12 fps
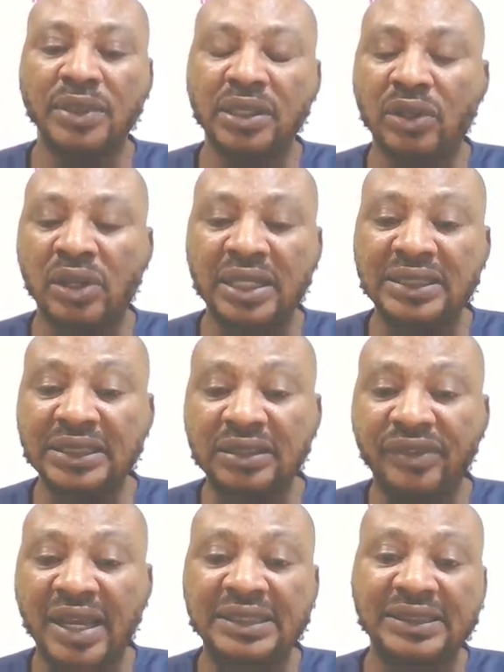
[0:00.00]
connected
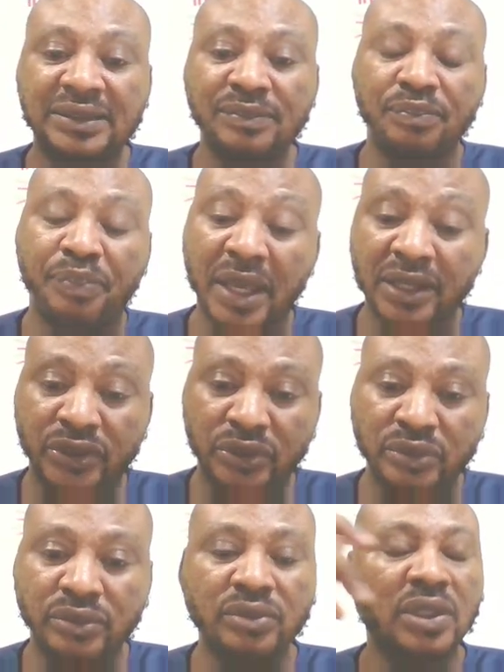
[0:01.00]
device pair
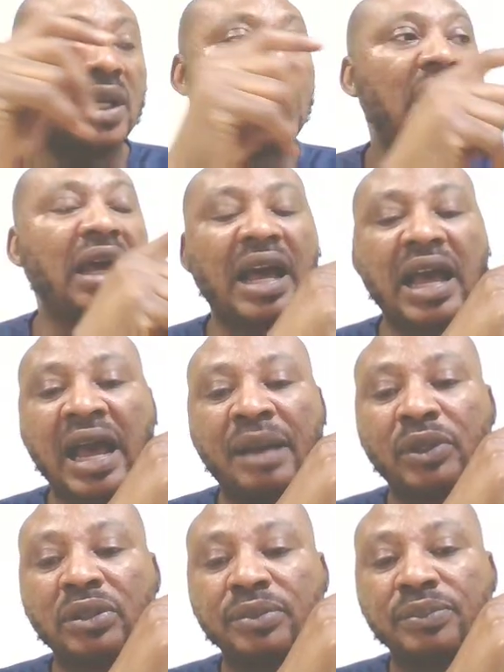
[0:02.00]
to. I'm
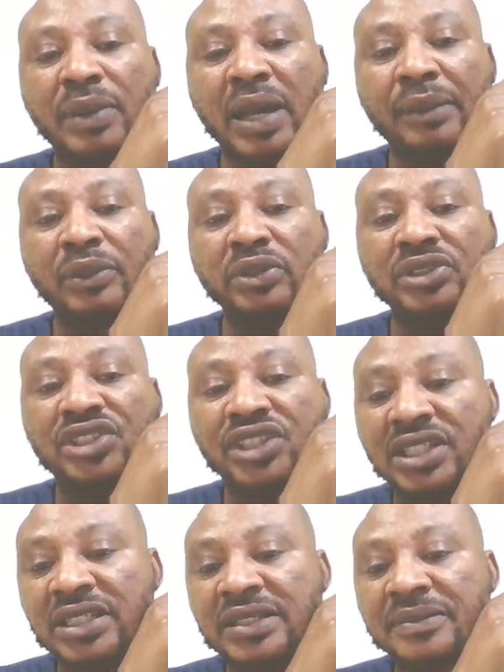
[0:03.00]
going to
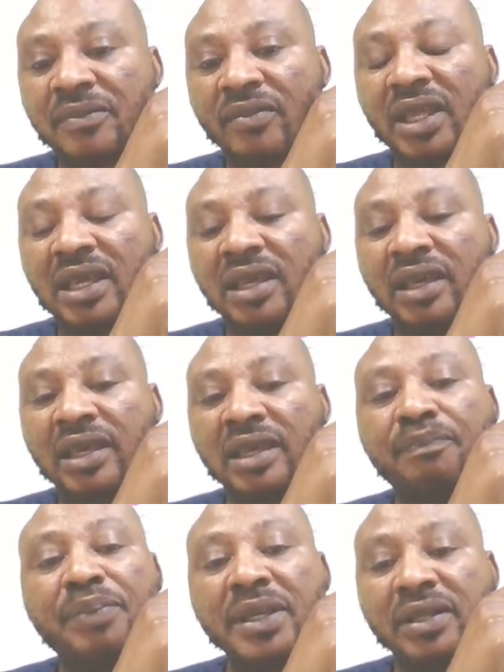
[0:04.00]
see a
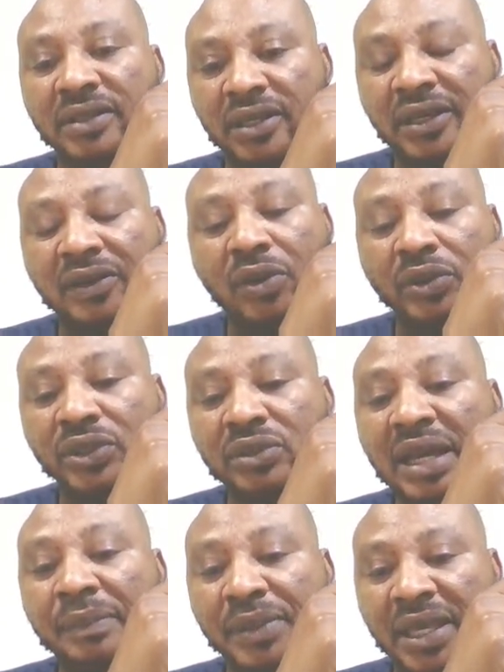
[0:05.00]
pin, a code is going
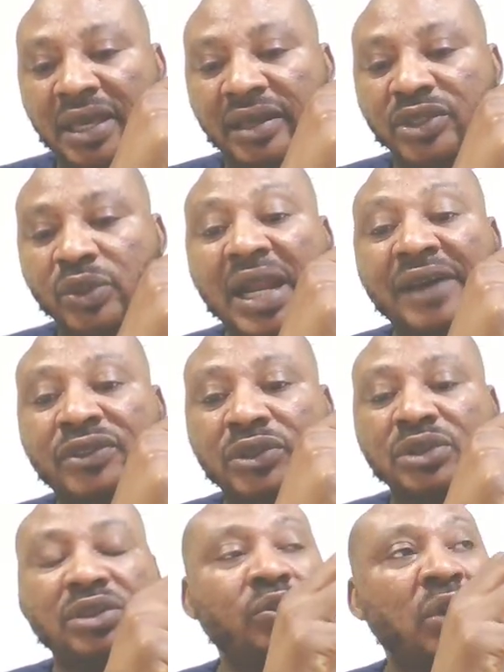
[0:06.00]
to appear. So what I have to
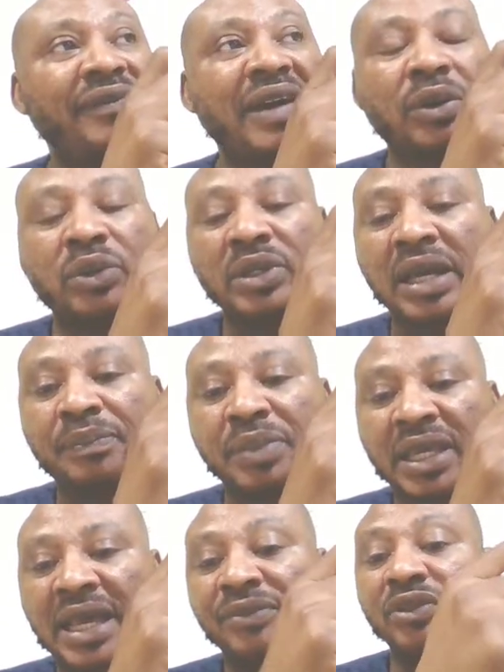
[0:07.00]
do, whatever code
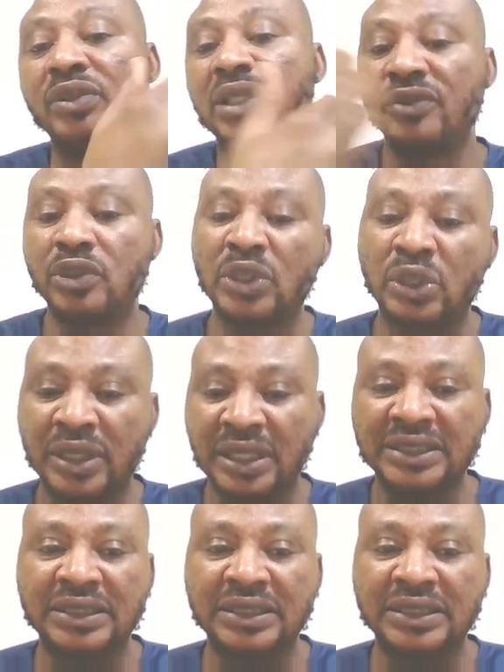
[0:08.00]
appear, I have to give it to the connected